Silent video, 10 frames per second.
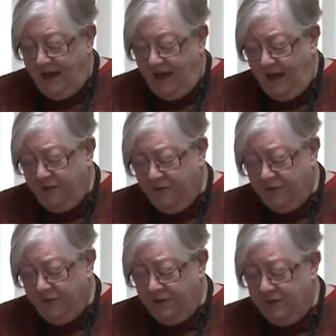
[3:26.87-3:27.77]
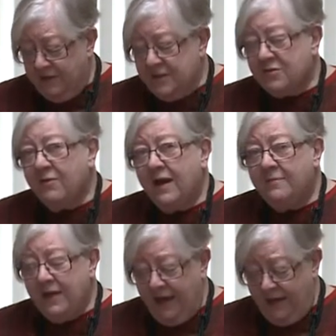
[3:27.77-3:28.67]
Hunford
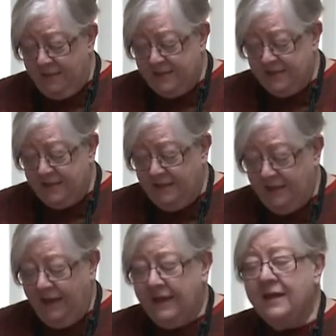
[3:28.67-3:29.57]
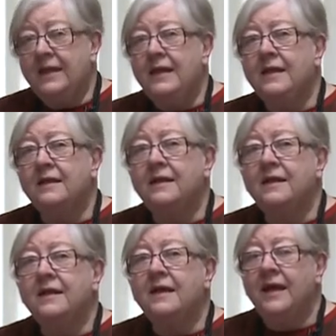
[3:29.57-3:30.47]
described Amundsen like an eagle
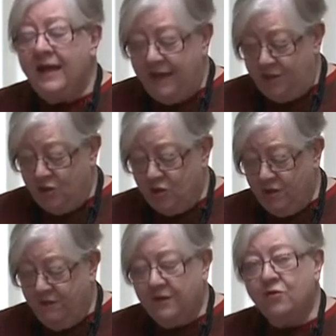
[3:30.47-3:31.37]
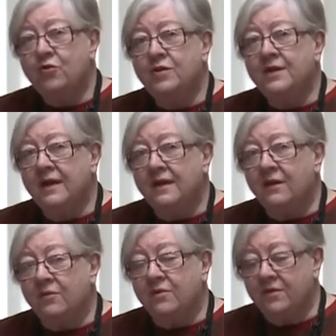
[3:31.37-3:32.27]
in a cage that couldn't get
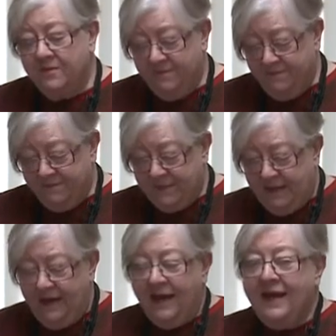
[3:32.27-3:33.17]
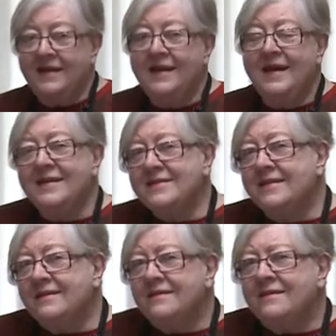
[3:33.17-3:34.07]
out. And as
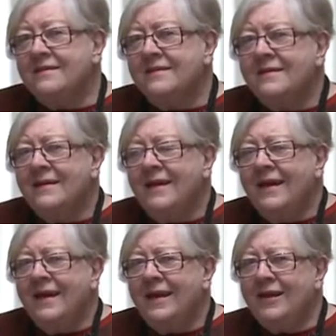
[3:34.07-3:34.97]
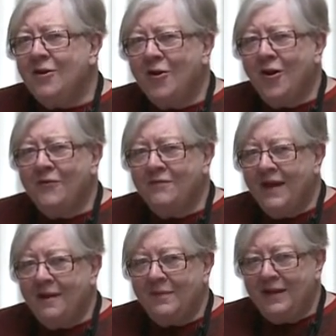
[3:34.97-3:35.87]
in our
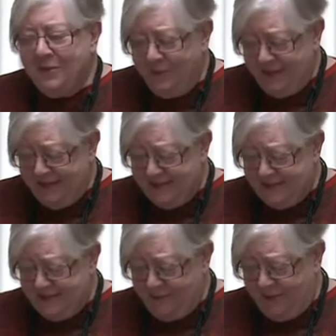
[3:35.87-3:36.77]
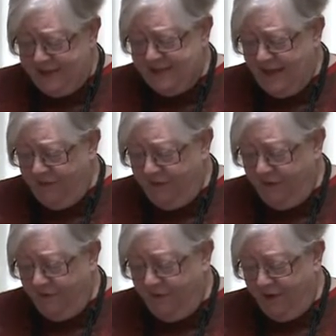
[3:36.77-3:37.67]
family, we said of
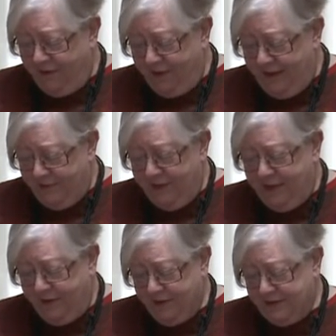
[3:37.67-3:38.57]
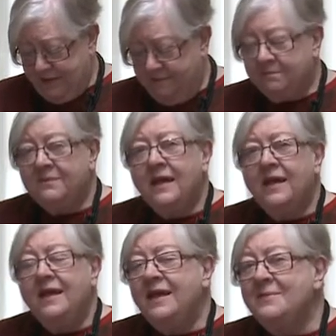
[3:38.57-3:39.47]
our father, Henry Larsen,
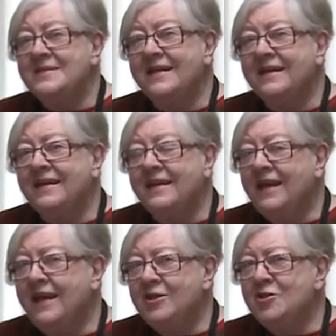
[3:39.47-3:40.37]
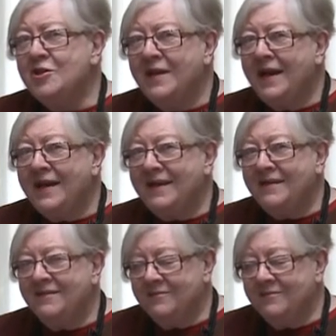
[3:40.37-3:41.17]
he was like a caged lion.